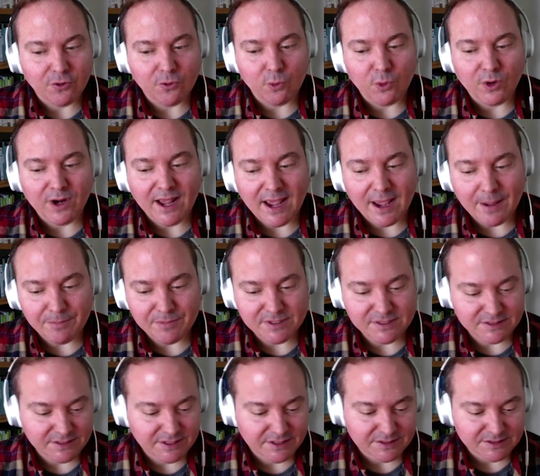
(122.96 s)
what happens
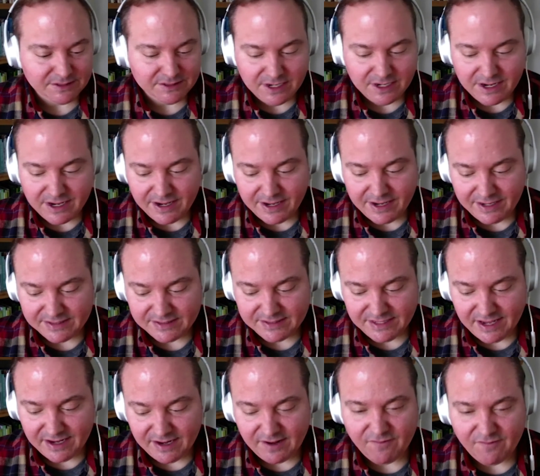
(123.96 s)
is
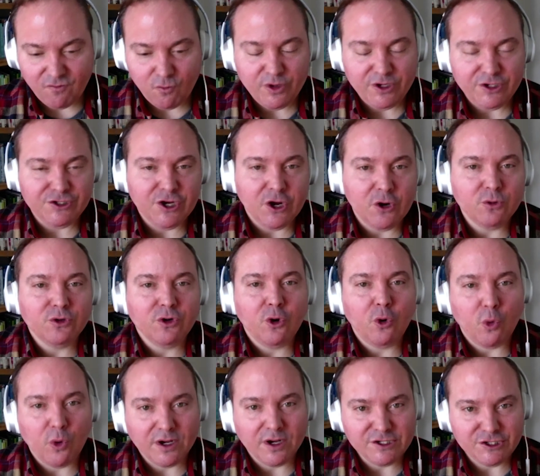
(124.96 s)
that if we don't
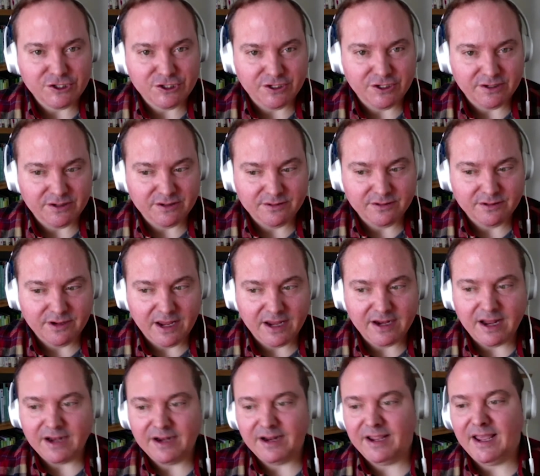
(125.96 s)
question,
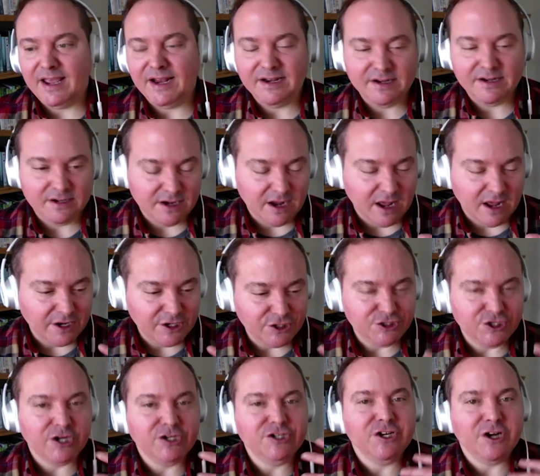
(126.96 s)
and again, not
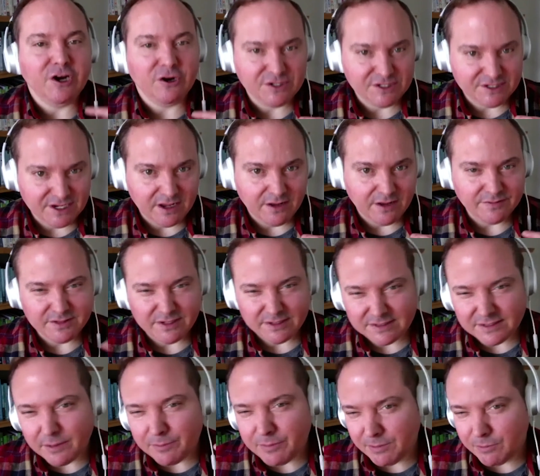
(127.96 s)
judging ourselves, because
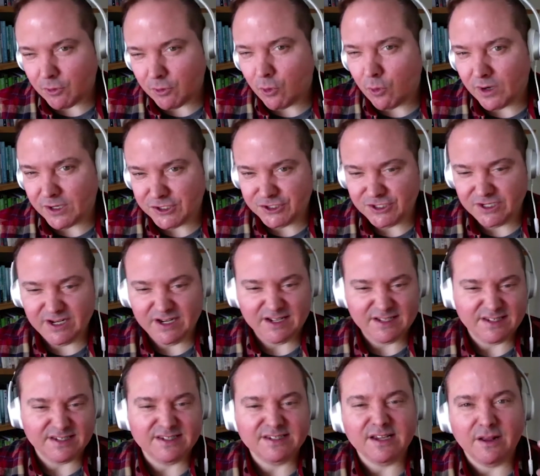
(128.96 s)
some people question and it's
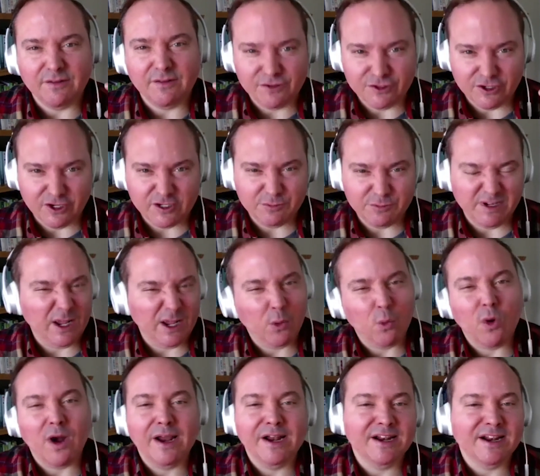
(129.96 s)
a self-judgment, like,
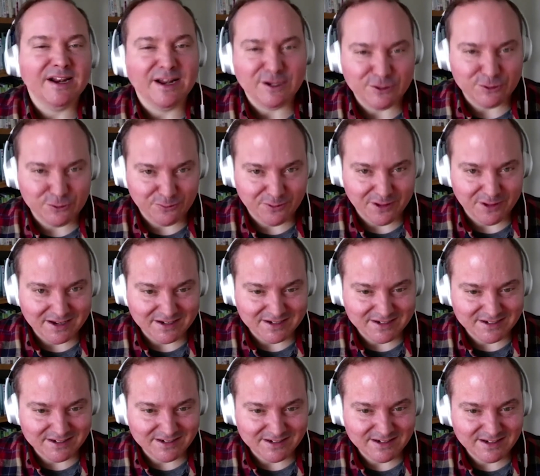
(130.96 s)
why did I do that?
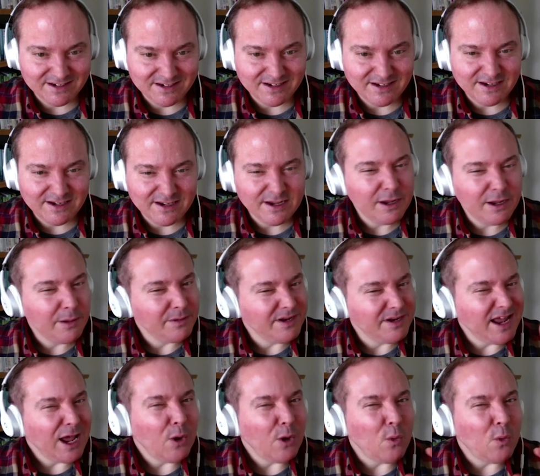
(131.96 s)
Mm-hmm.
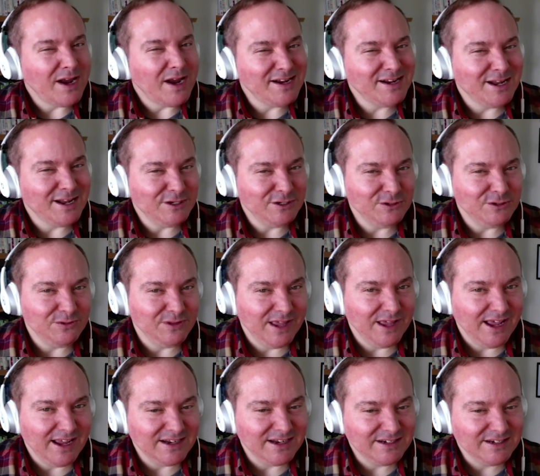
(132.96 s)
Now, why did I do
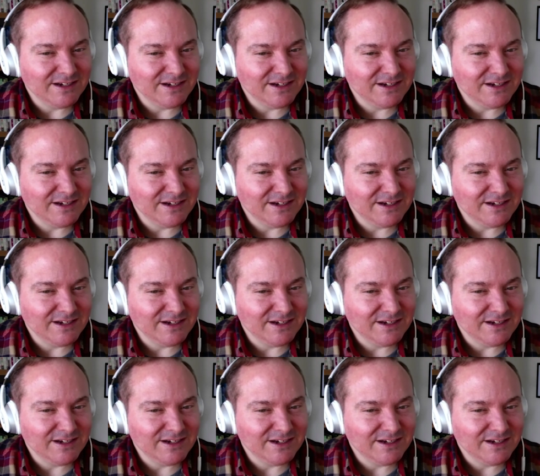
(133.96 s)
that?